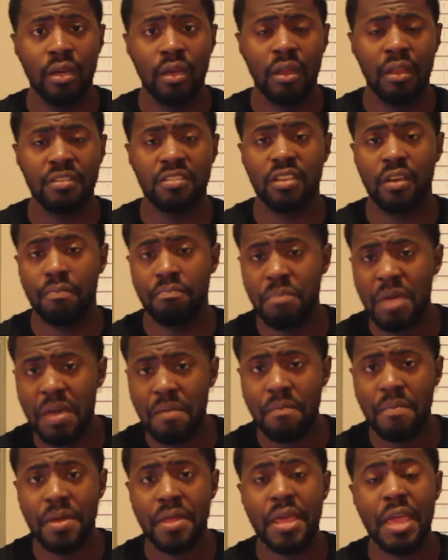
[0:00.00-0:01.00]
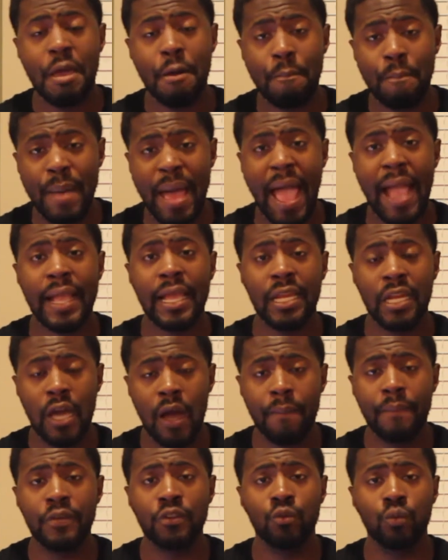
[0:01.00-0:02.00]
his commitment, and backing
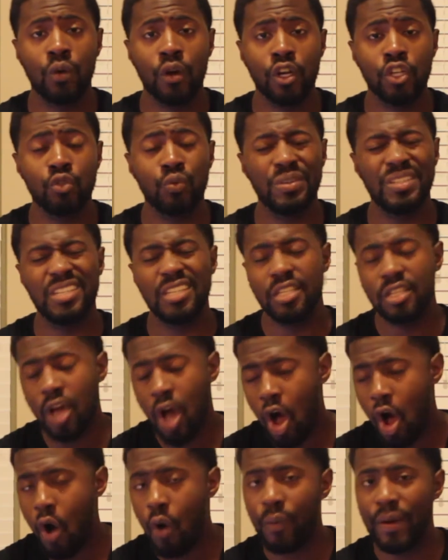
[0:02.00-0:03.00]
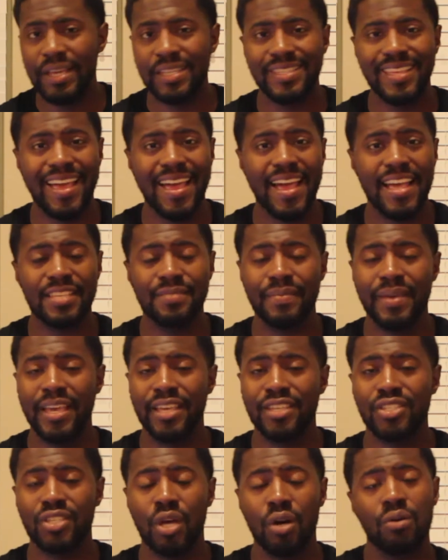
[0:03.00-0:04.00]
up his words, which he always has,
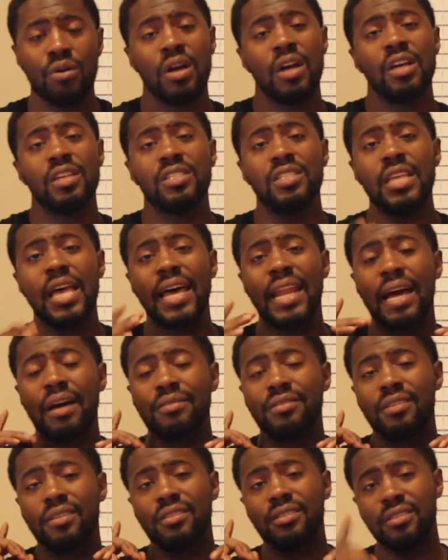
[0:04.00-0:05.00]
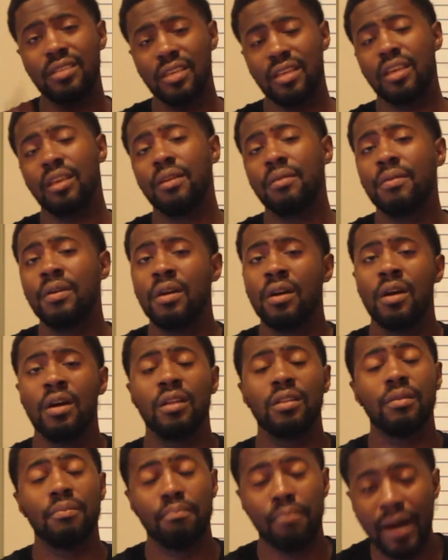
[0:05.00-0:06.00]
man. So shout out to the team,
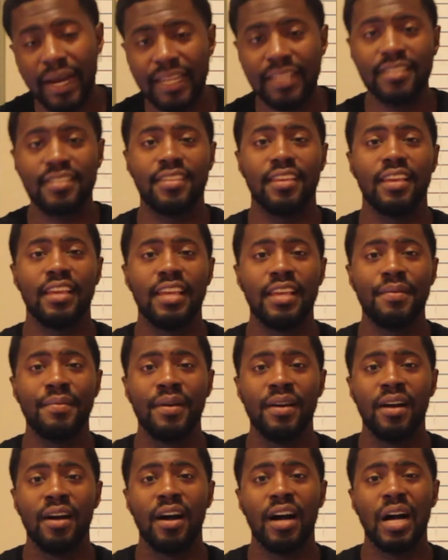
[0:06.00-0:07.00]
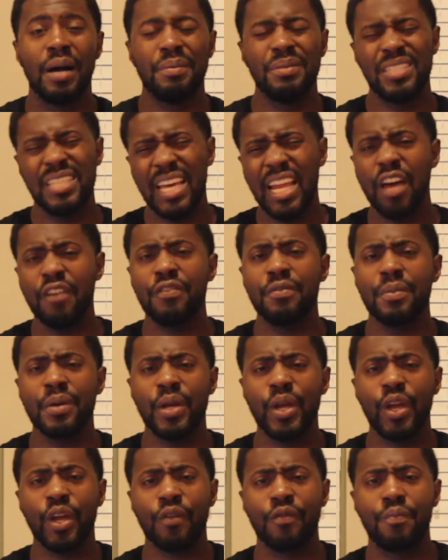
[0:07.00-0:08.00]
the money team, and shout out for
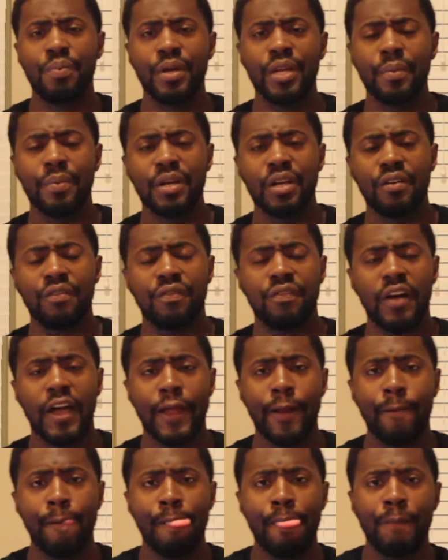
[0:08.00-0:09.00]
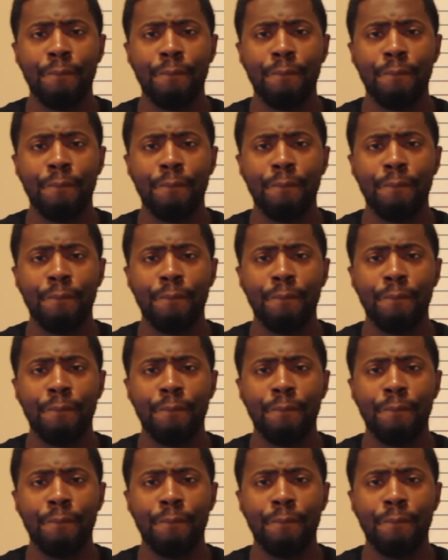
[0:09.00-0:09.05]
McGregor for putting up a good fight.